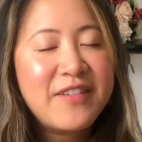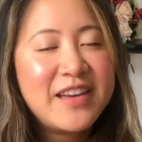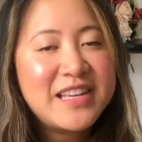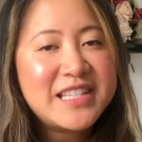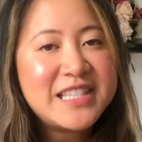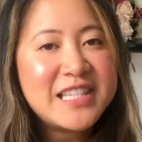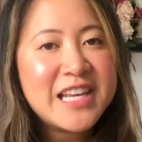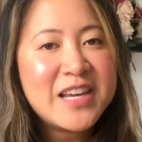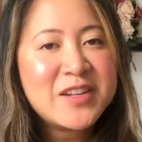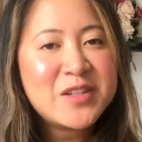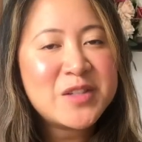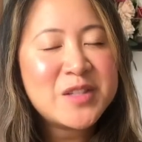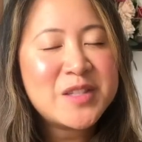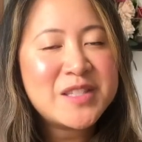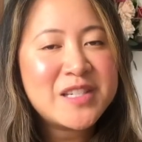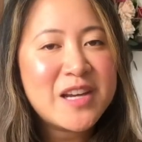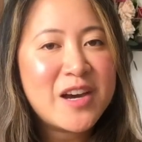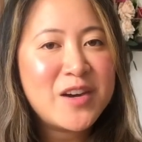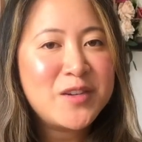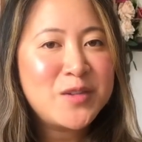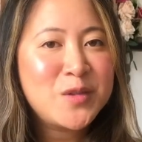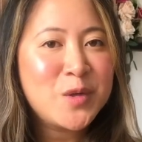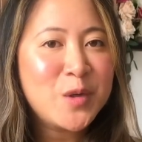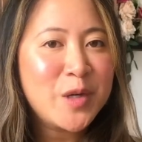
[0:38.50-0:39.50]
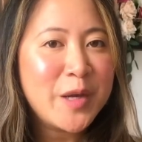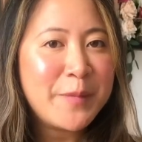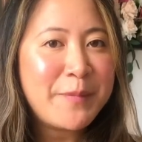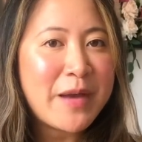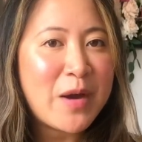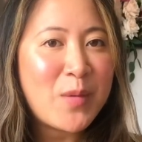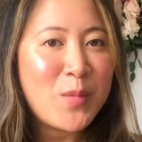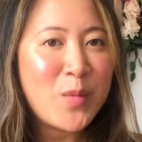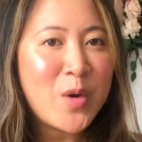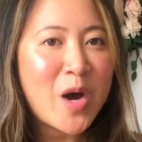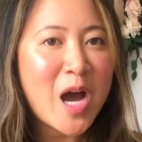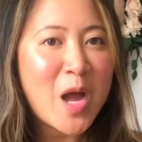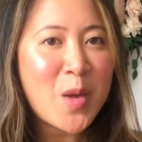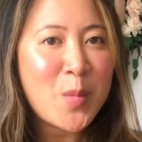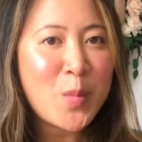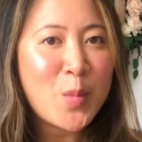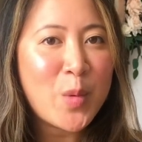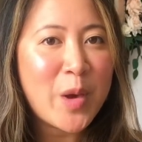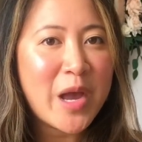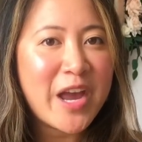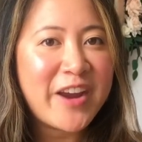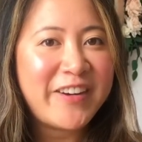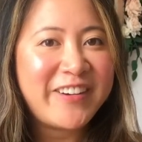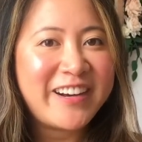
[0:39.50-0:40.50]
firstly, I'll just start talking about what I'm
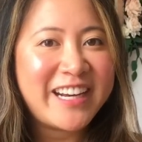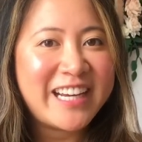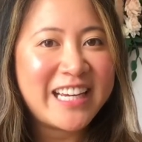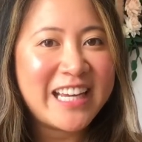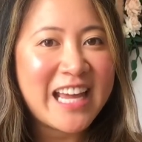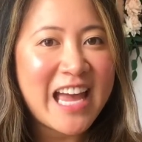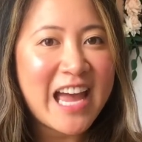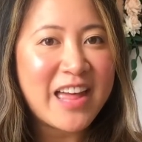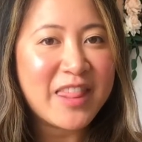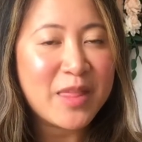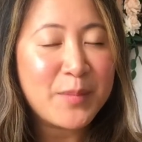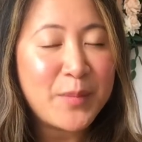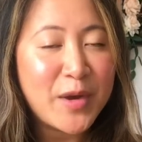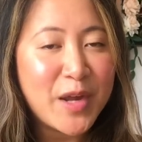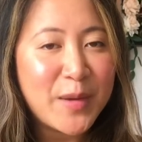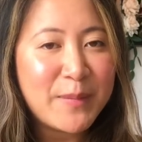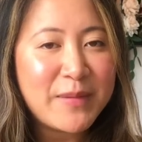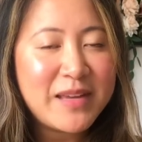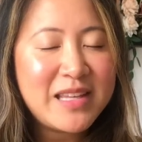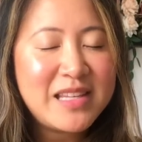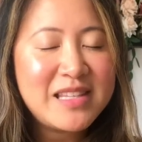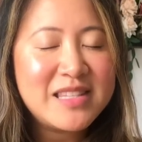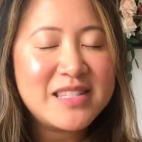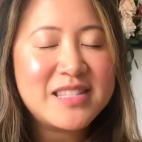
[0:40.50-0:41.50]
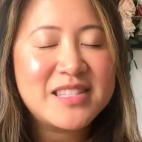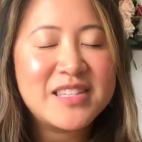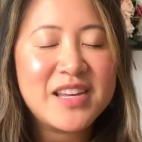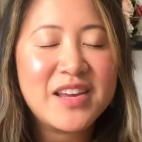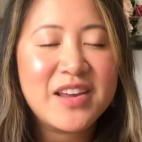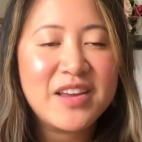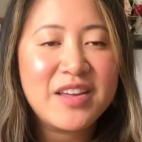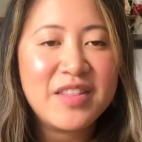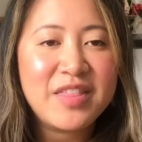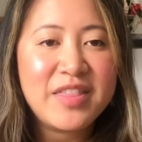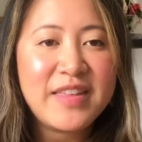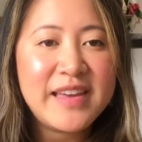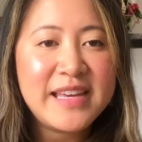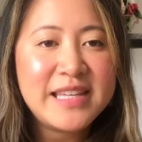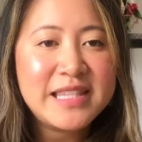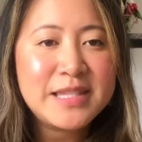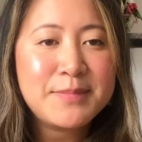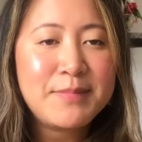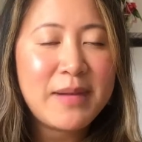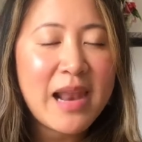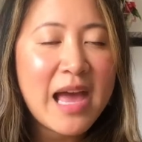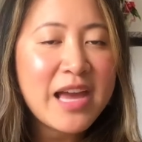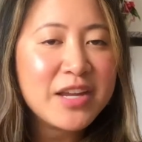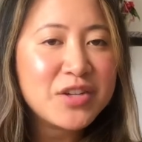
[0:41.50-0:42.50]
wearing at the moment. So
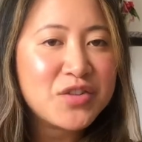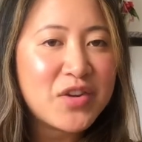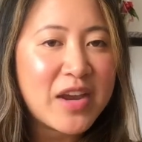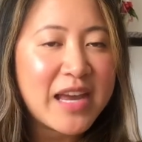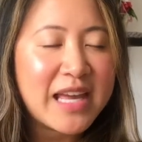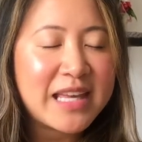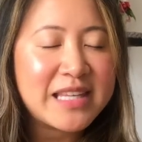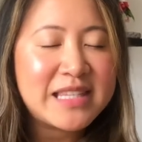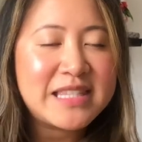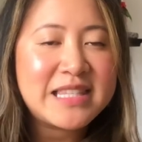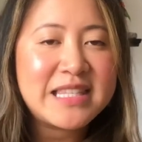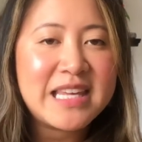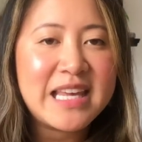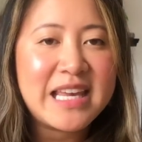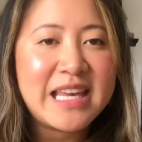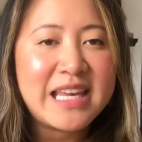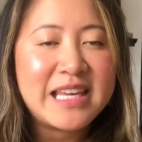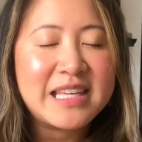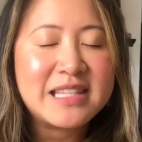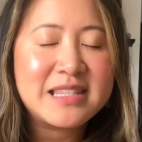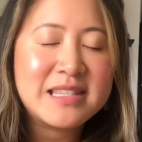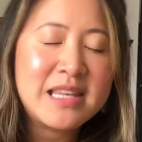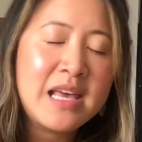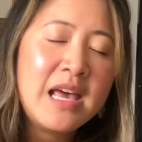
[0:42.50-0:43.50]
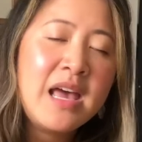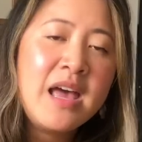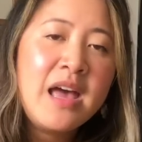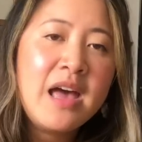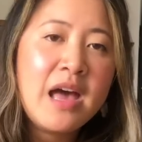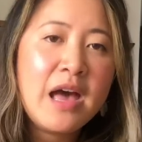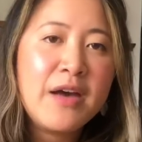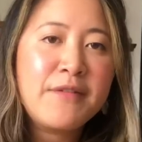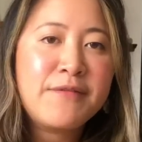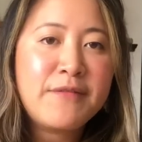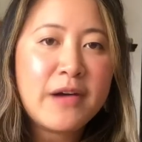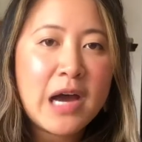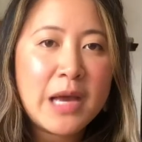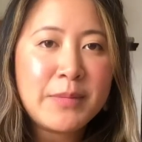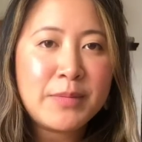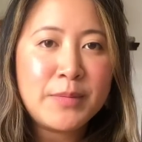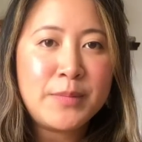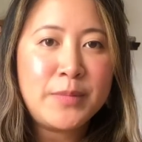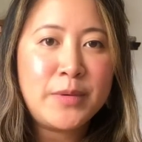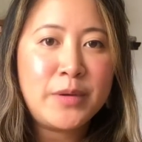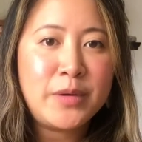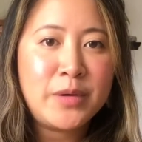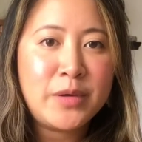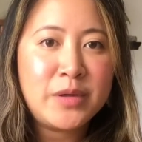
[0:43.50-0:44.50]
this black dress is a Fibre
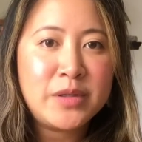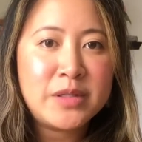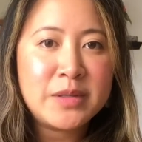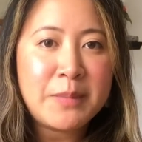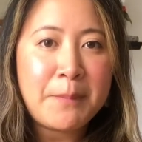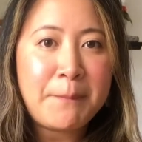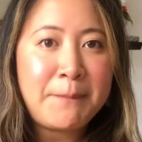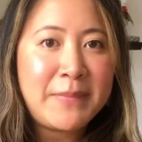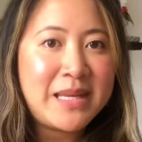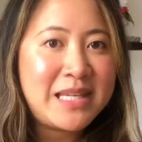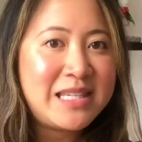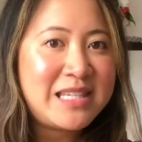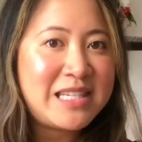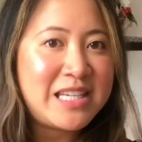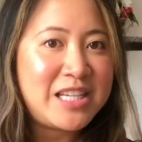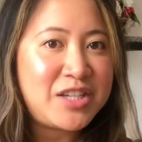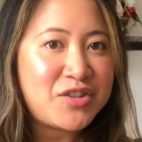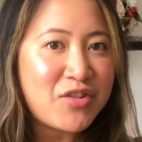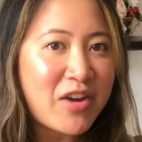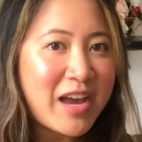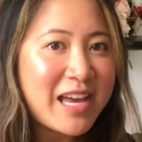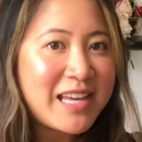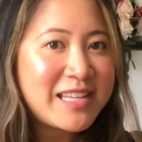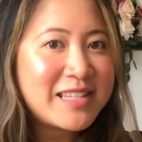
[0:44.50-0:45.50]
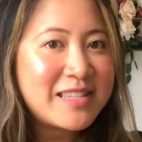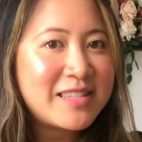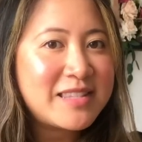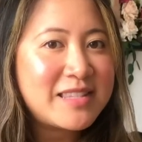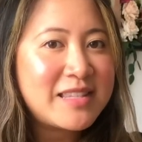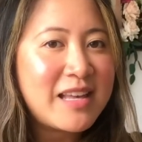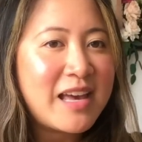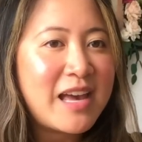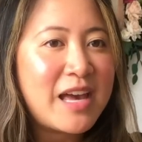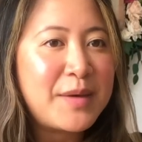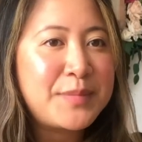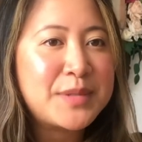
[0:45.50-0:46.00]
Mood Mindy dress.